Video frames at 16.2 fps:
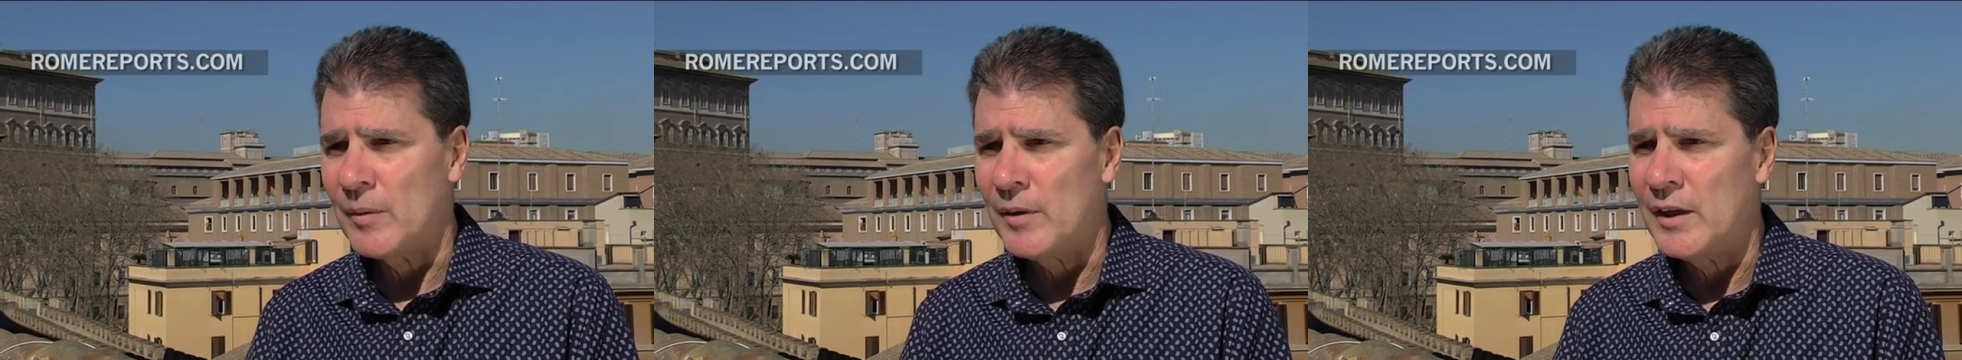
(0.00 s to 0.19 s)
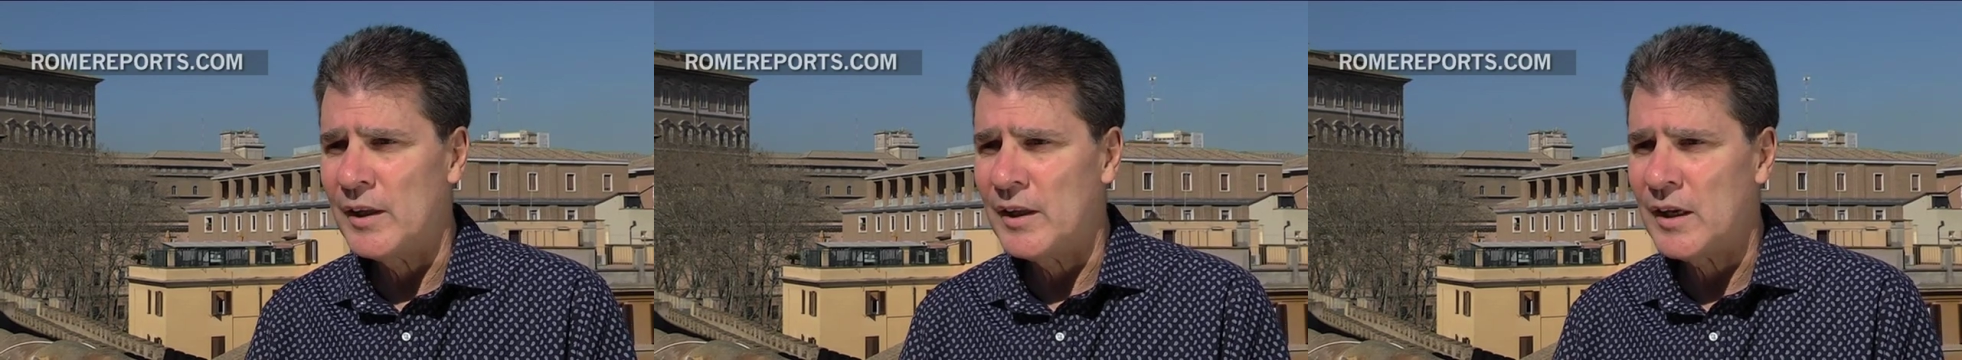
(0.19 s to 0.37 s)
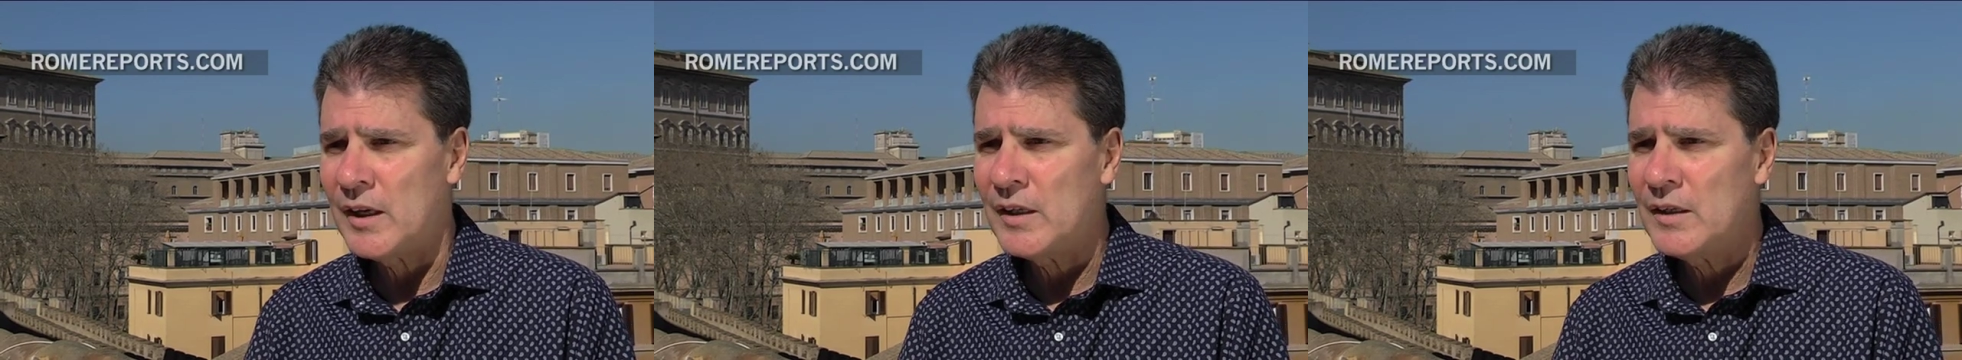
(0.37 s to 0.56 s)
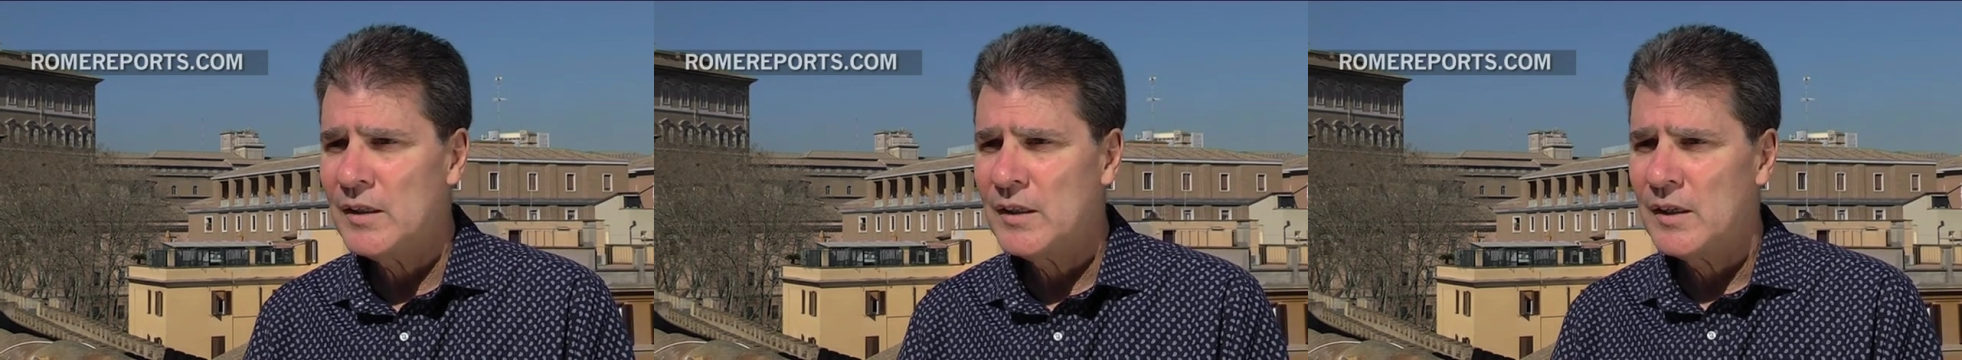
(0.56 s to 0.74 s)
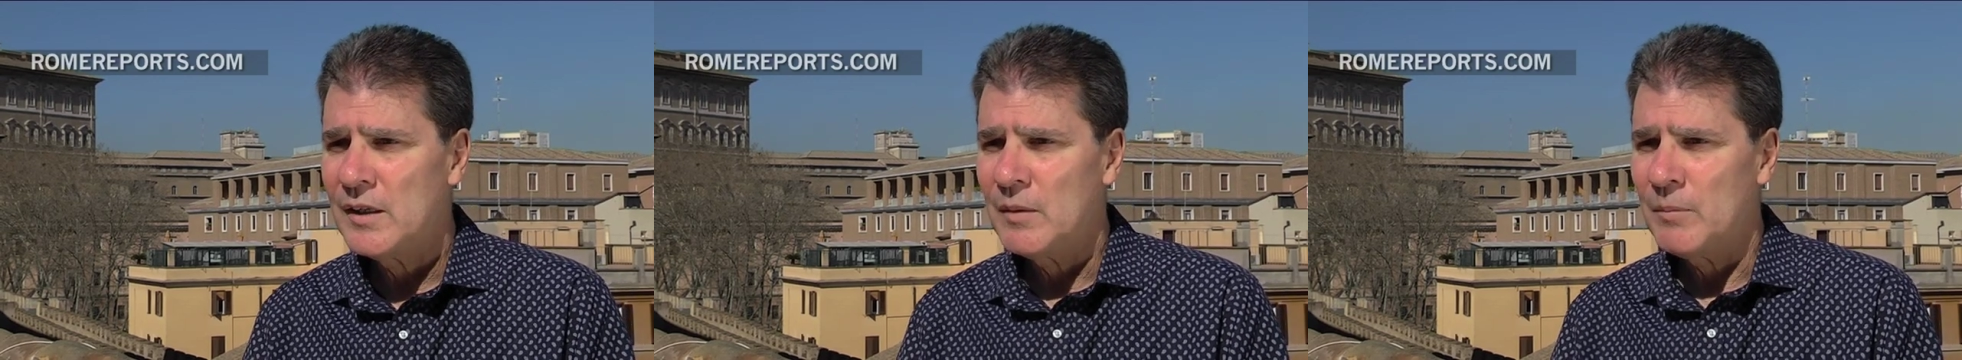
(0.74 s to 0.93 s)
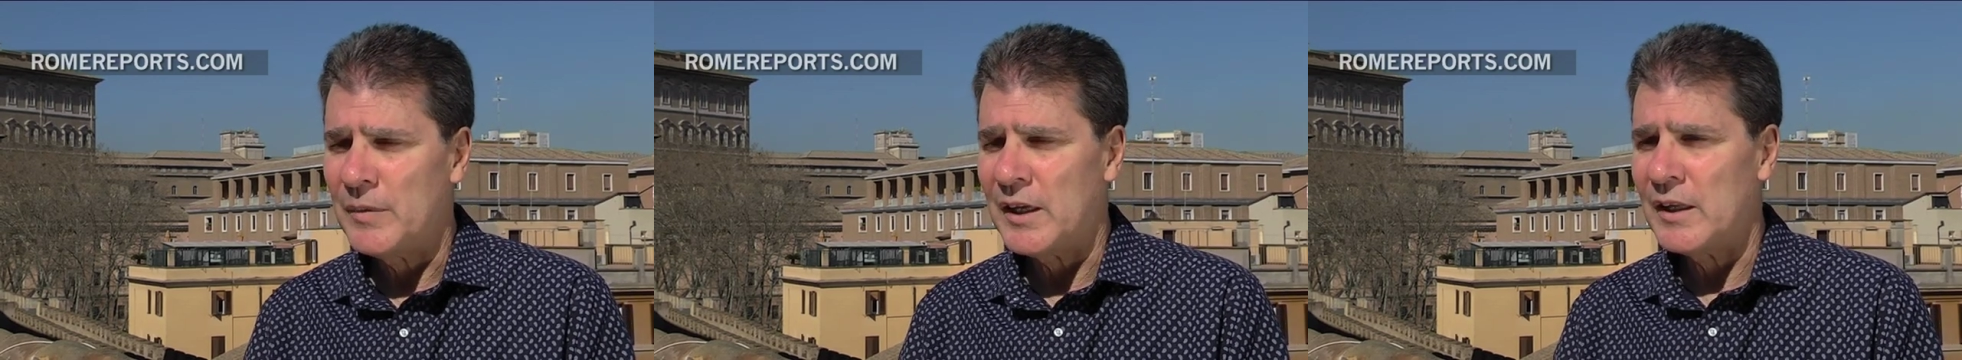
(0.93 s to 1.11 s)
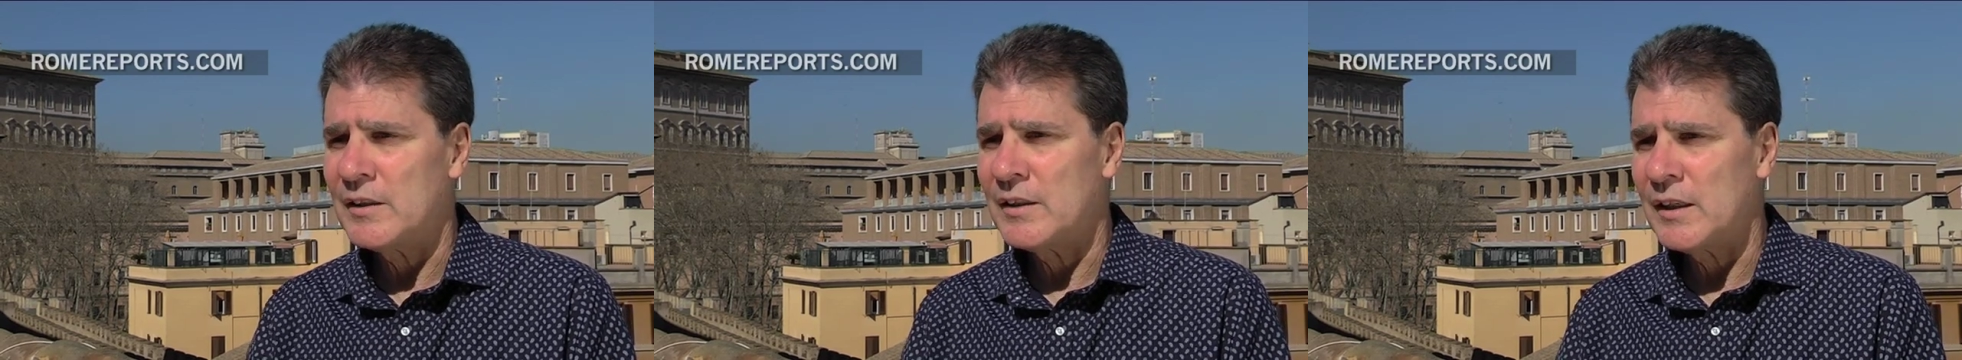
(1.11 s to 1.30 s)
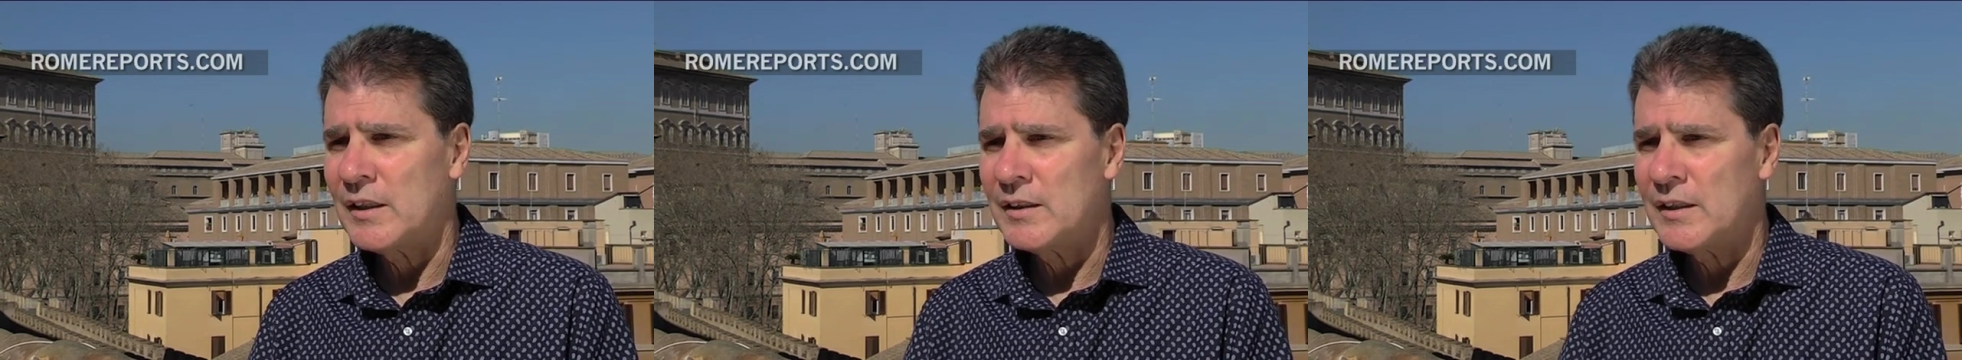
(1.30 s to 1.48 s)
religious convictions,